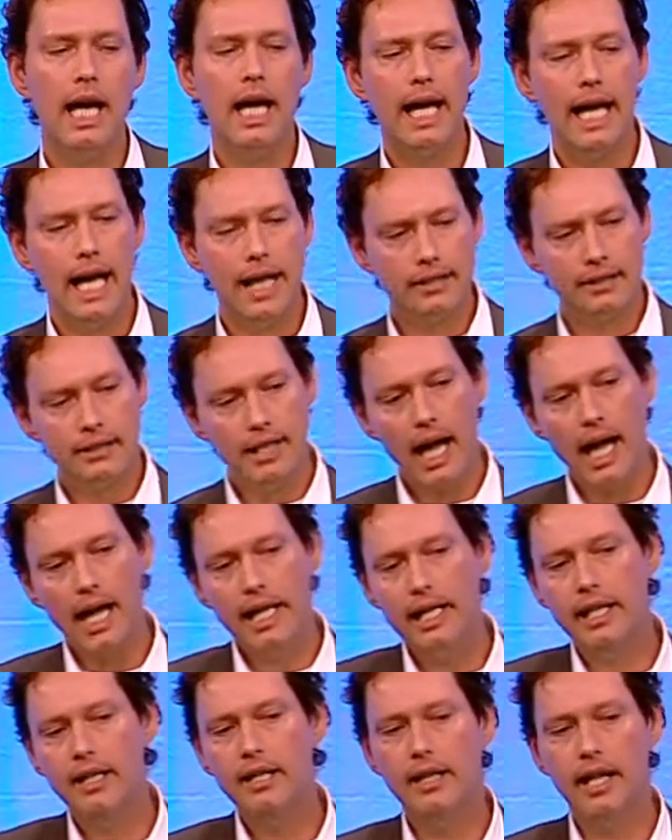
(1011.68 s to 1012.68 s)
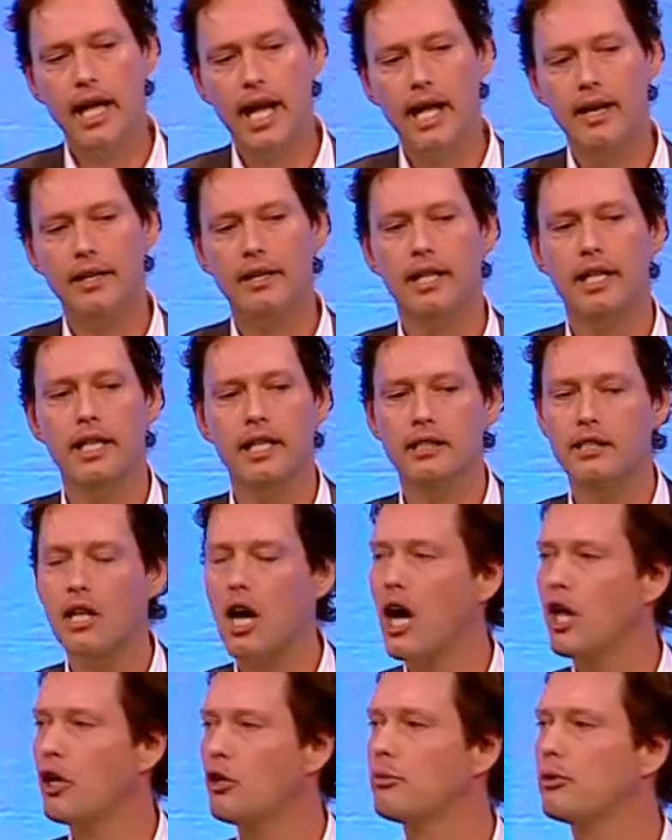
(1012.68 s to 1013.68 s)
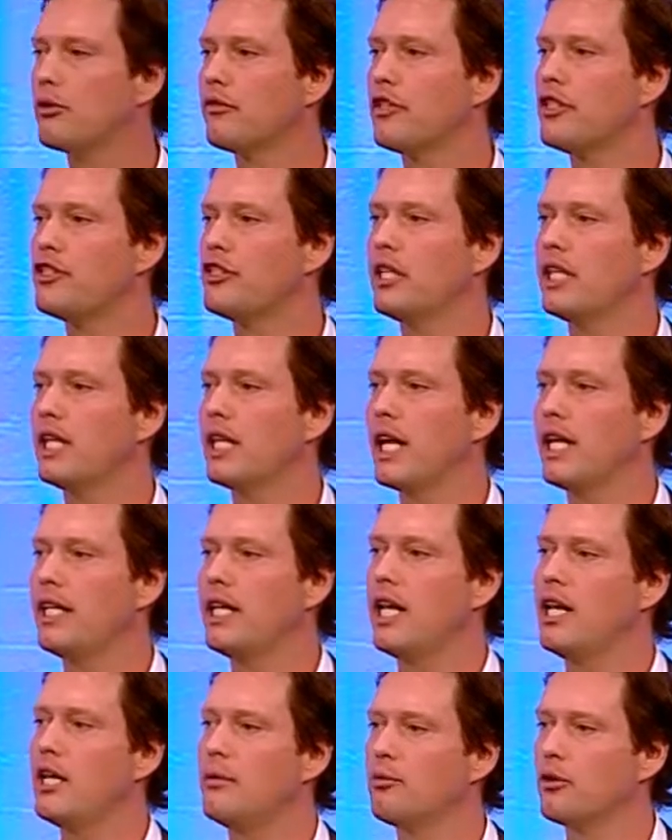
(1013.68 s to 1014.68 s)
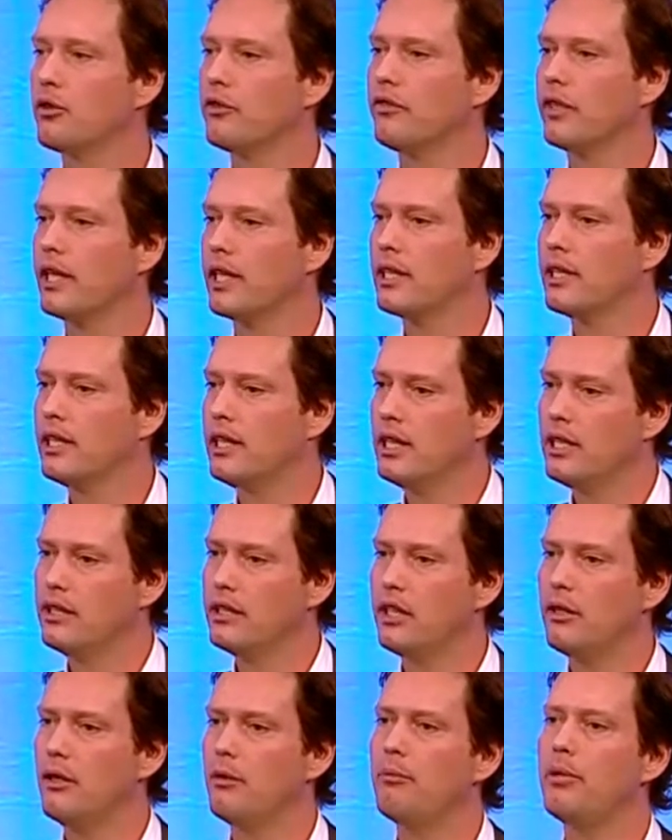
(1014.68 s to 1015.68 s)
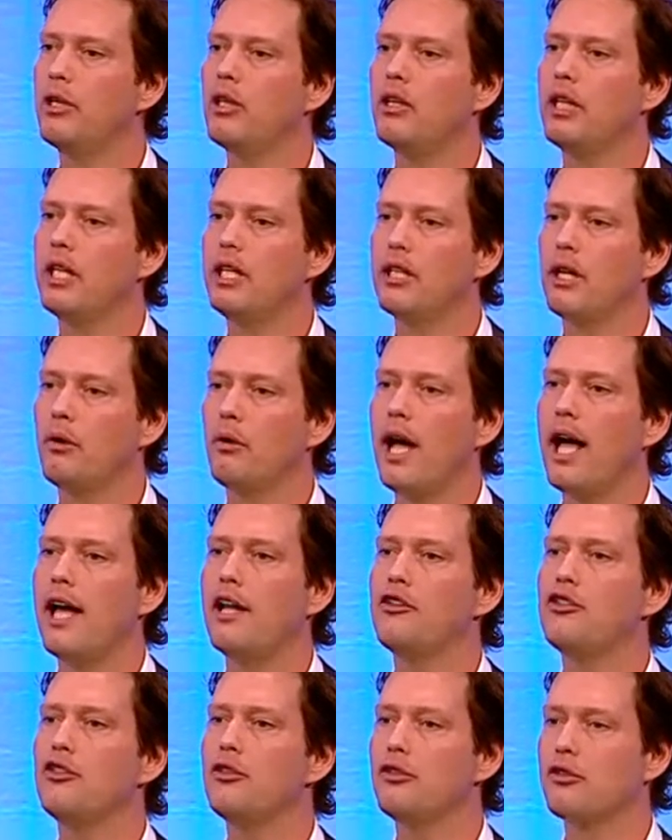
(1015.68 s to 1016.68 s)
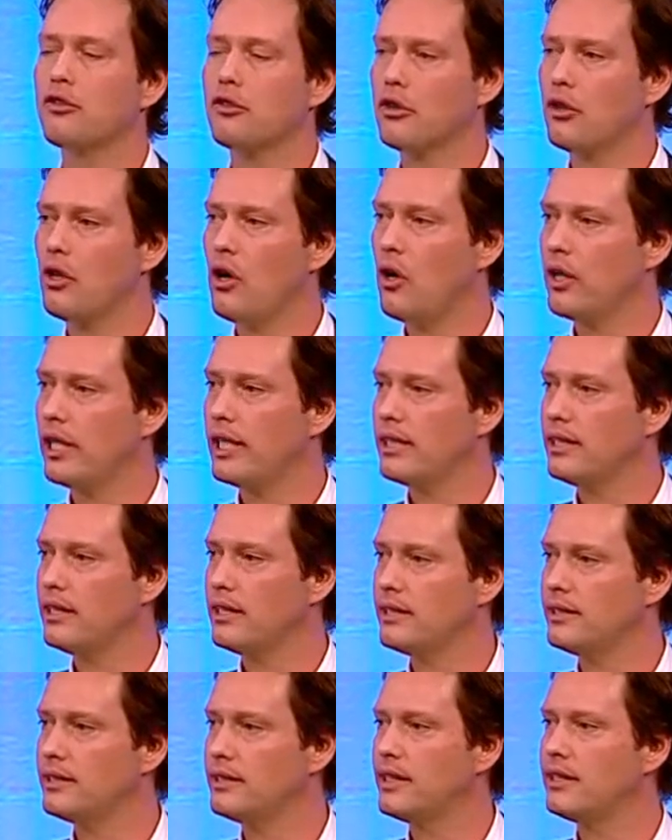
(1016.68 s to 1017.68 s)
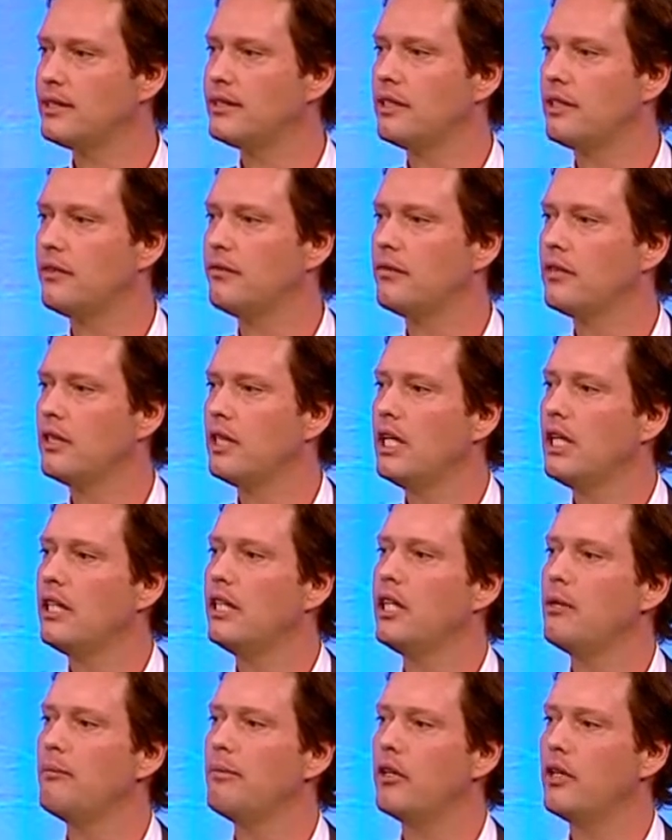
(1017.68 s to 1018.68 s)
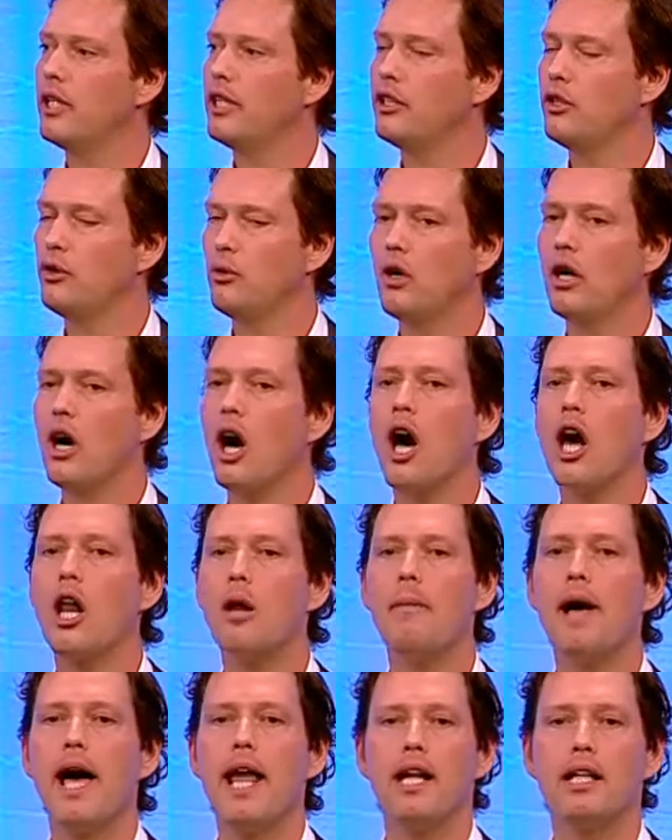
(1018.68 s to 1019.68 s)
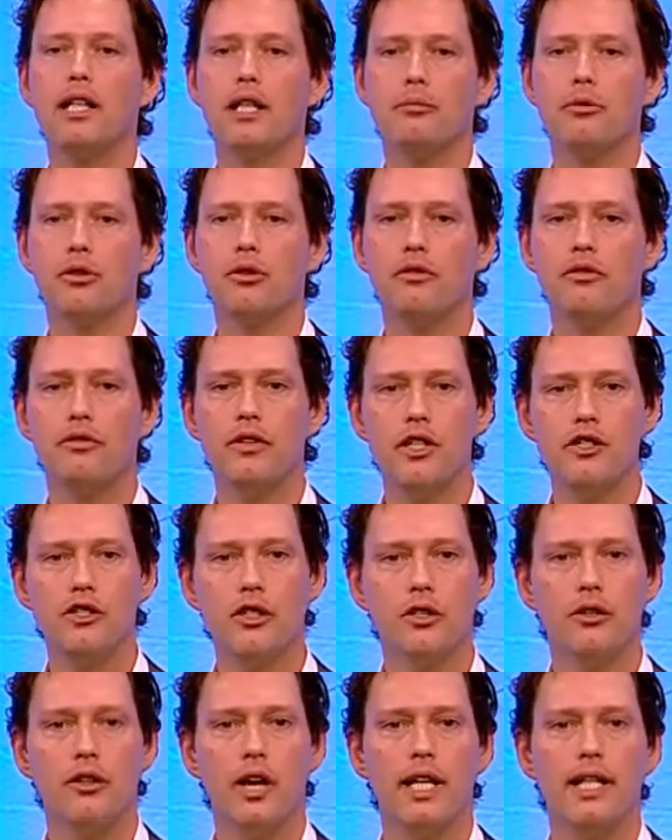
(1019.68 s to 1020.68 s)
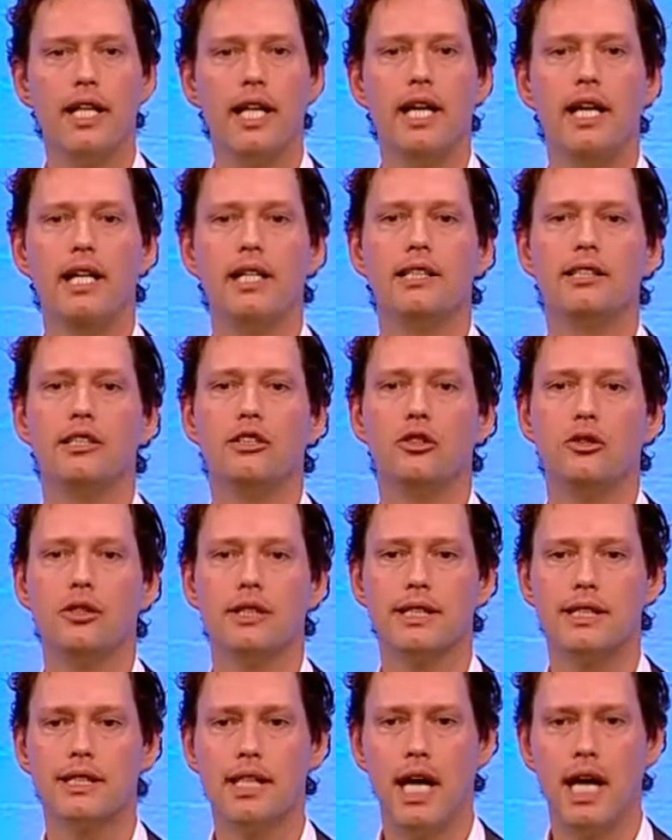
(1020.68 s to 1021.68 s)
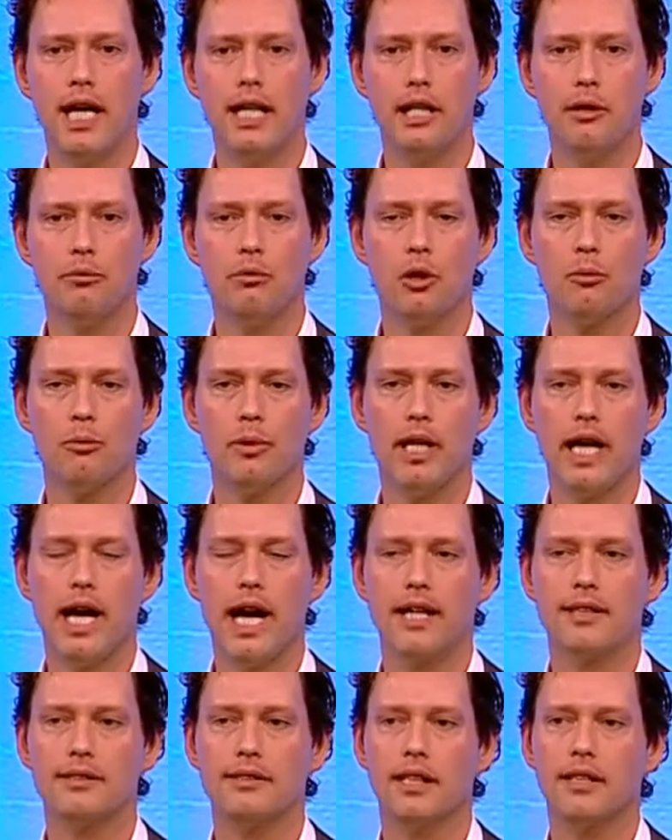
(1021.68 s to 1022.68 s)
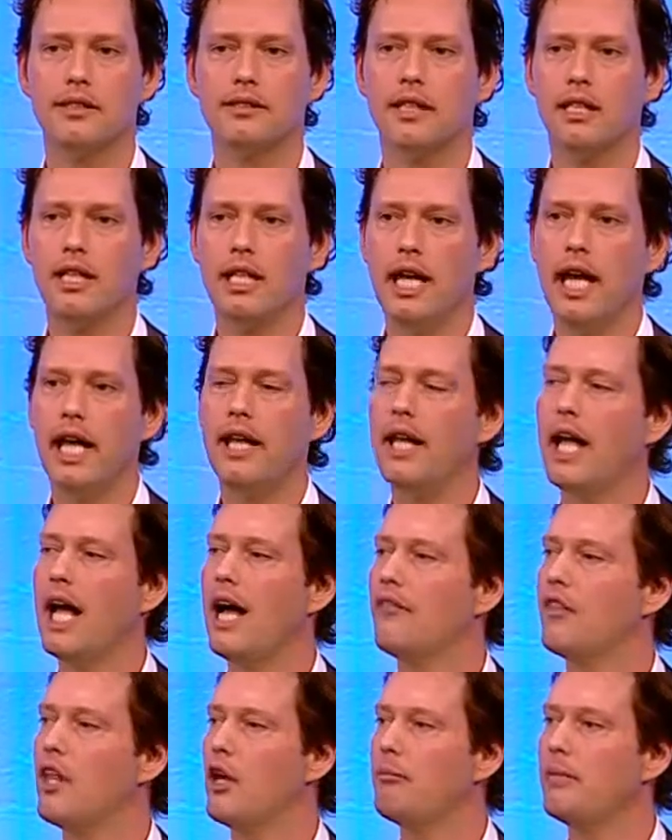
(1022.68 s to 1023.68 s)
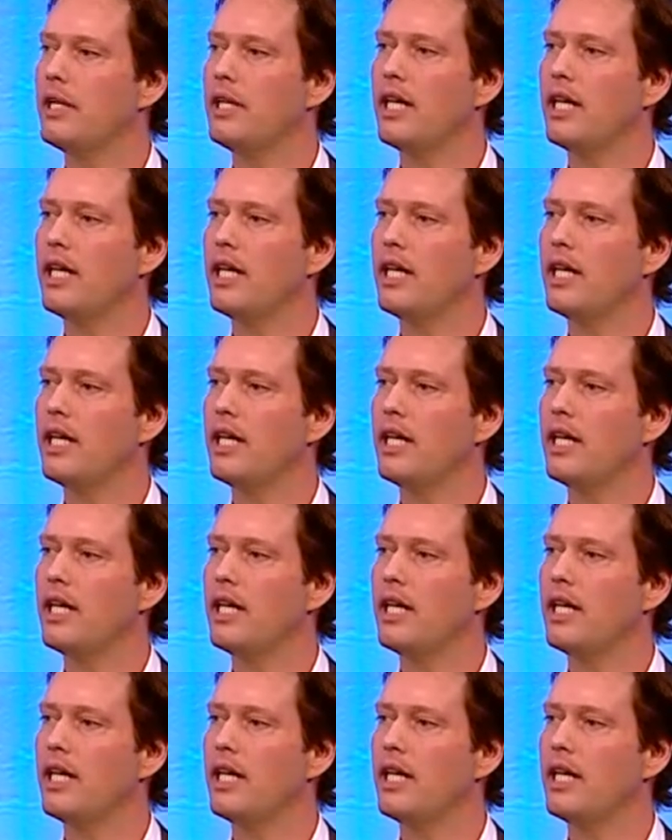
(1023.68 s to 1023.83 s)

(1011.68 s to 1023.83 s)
As tied into that is auto-provisioning and identity proofing. The ability that as users log into the system, the ability to automatically provision their identities, to assign the appropriate access, and to have that be